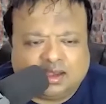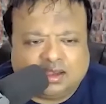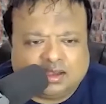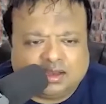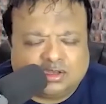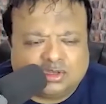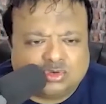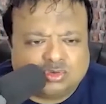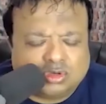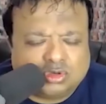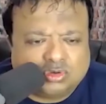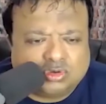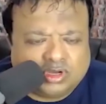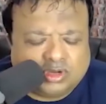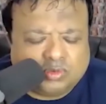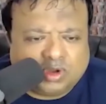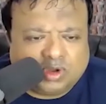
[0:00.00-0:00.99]
let's do a
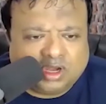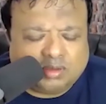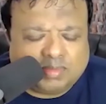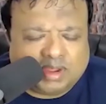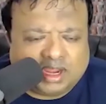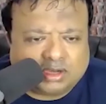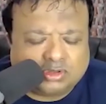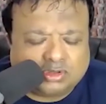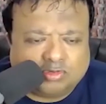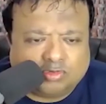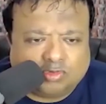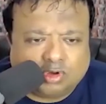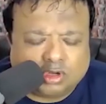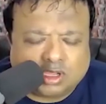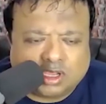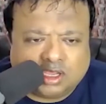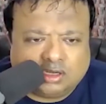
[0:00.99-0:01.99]
rewind back to the
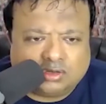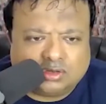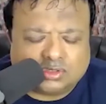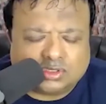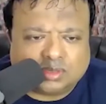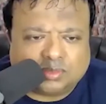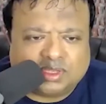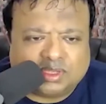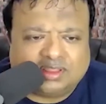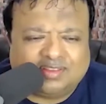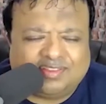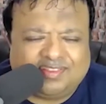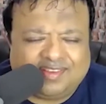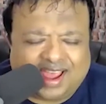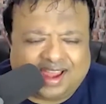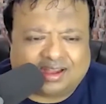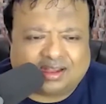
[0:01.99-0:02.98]
volcanoes. I mean, the
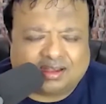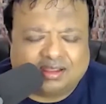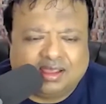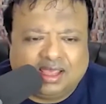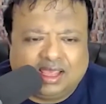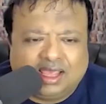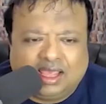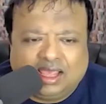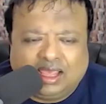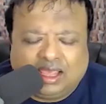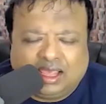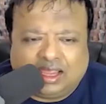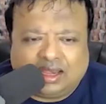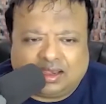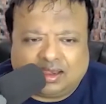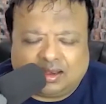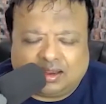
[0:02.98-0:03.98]
fact,
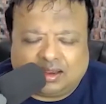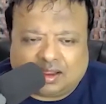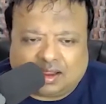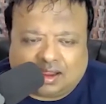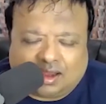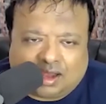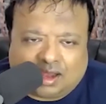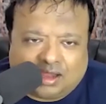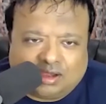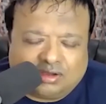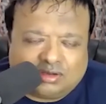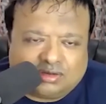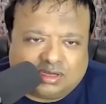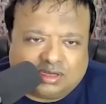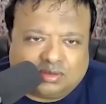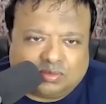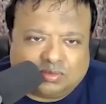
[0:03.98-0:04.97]
and I
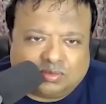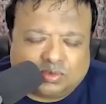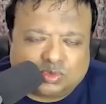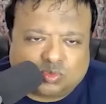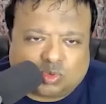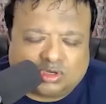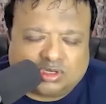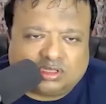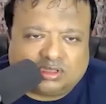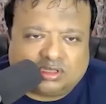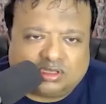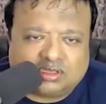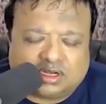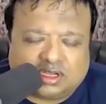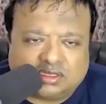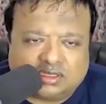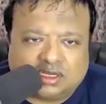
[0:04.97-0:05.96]
literally was watching this,
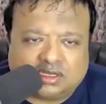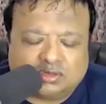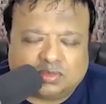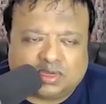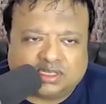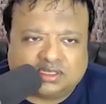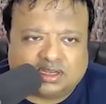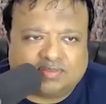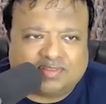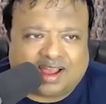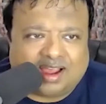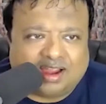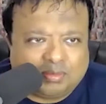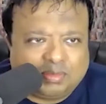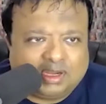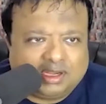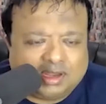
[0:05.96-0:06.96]
and I said to myself,
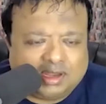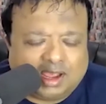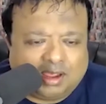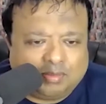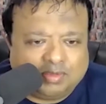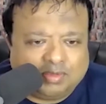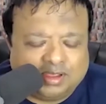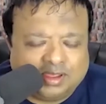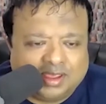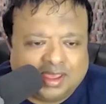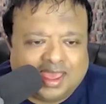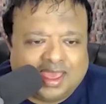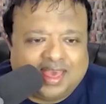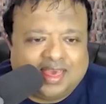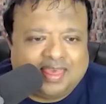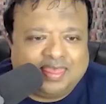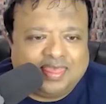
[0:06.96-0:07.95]
I'd be damned
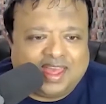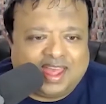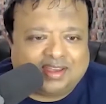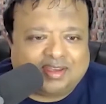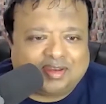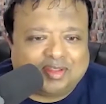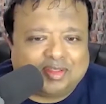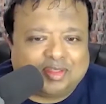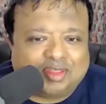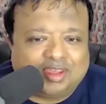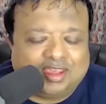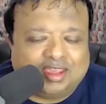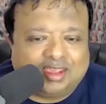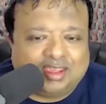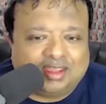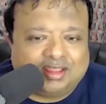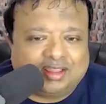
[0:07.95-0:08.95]
that
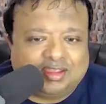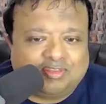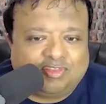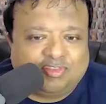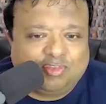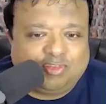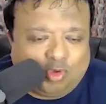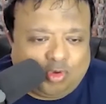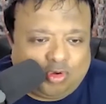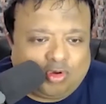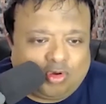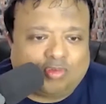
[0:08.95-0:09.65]
the floor of